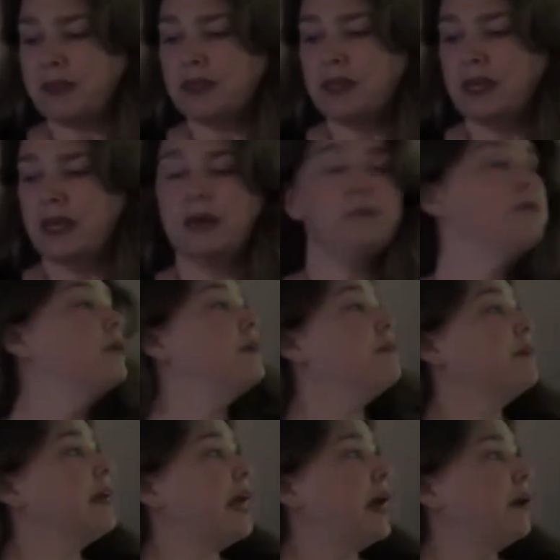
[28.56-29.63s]
the brief
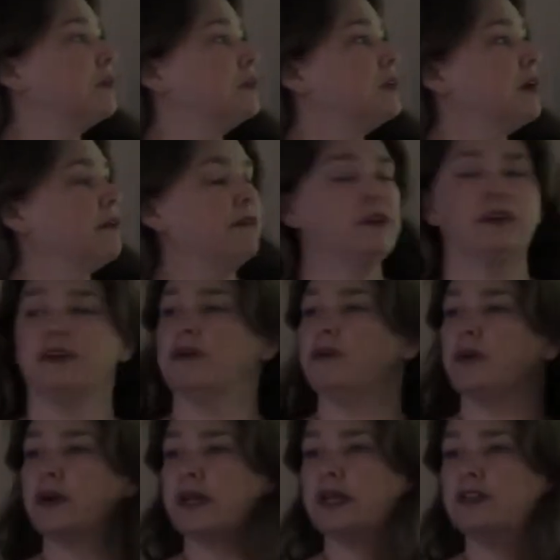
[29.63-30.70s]
account of your
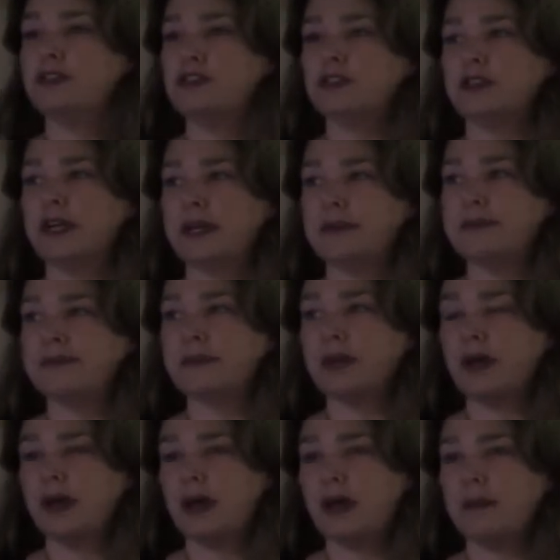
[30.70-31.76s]
work history,
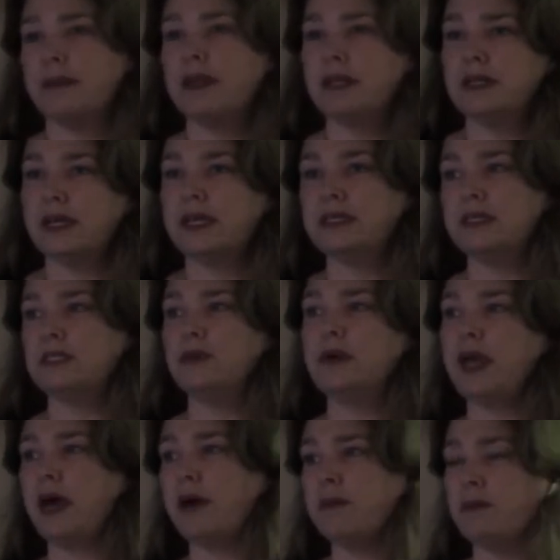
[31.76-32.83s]
and it takes into
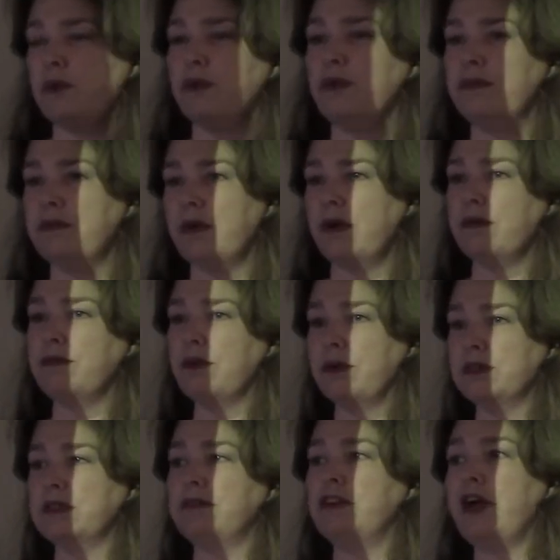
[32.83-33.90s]
account more of a
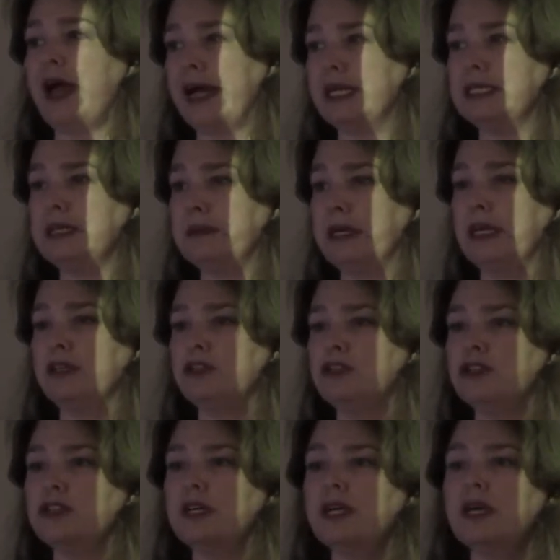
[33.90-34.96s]
focus of your academic
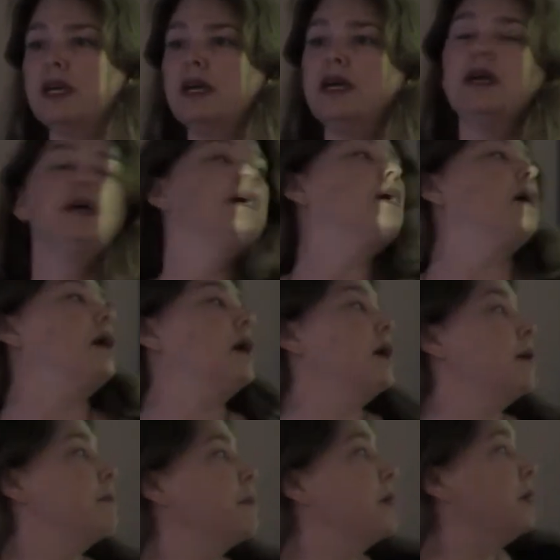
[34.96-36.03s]
history.
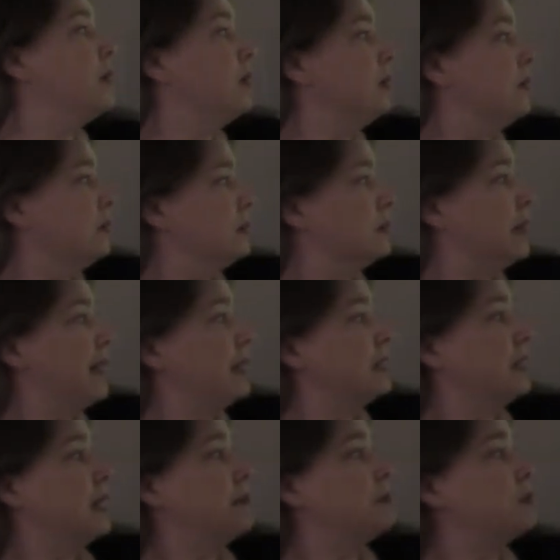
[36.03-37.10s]
A lot of
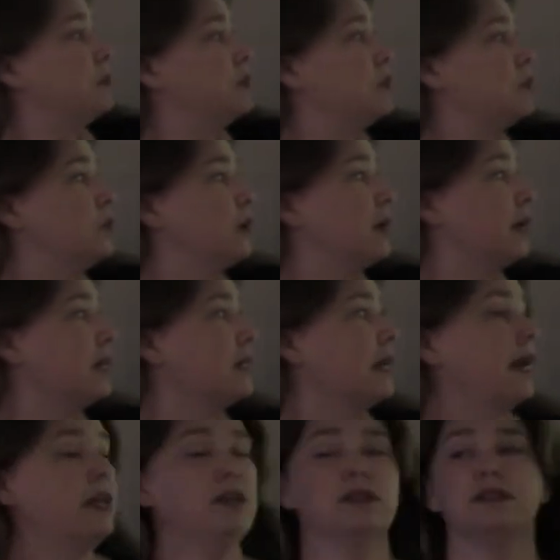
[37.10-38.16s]
times when you look
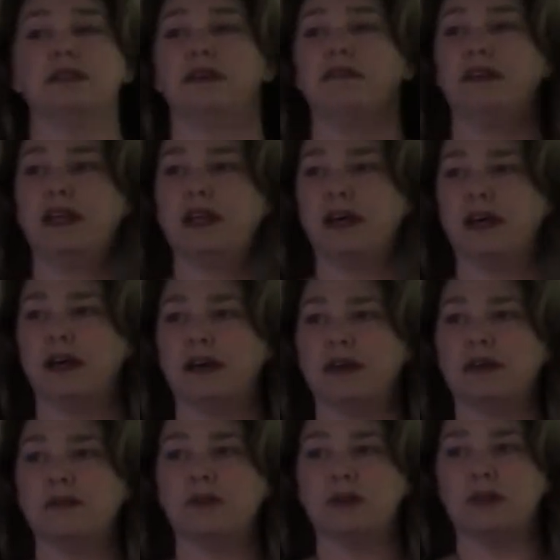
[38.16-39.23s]
online, you'll see Vitae
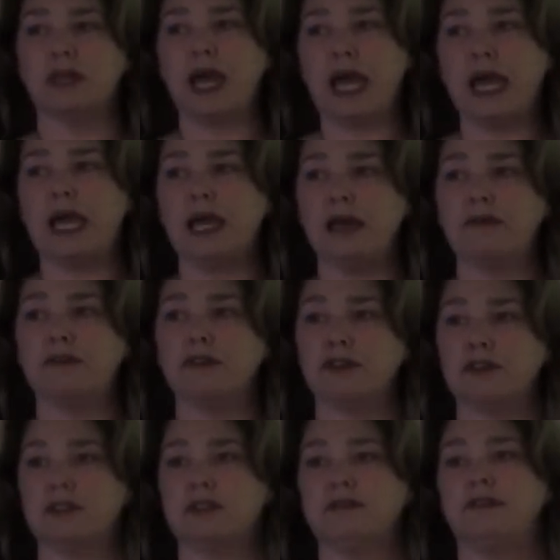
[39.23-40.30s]
with AE
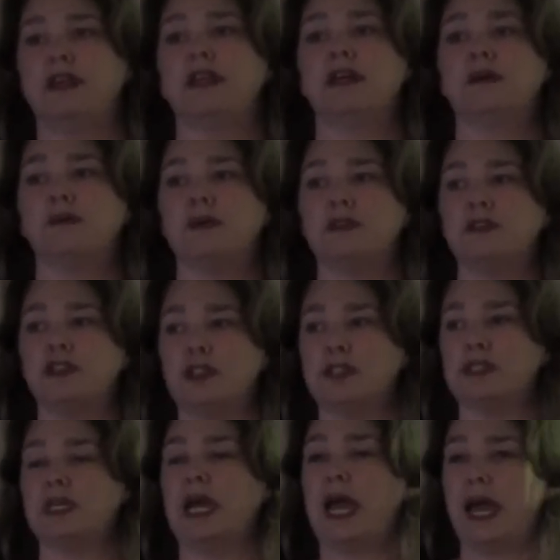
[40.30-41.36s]
versus Vitae with just
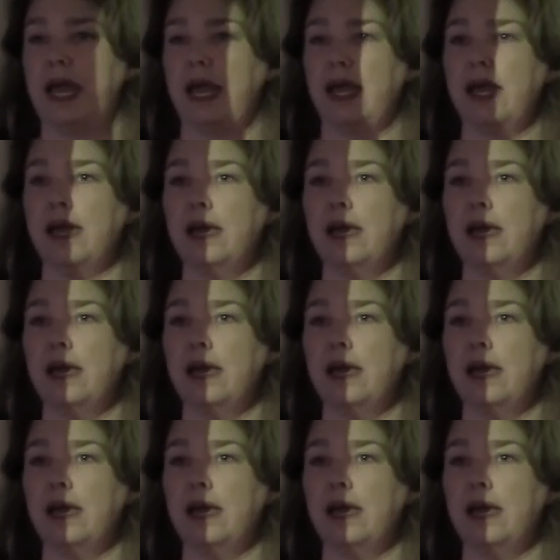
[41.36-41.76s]
the A.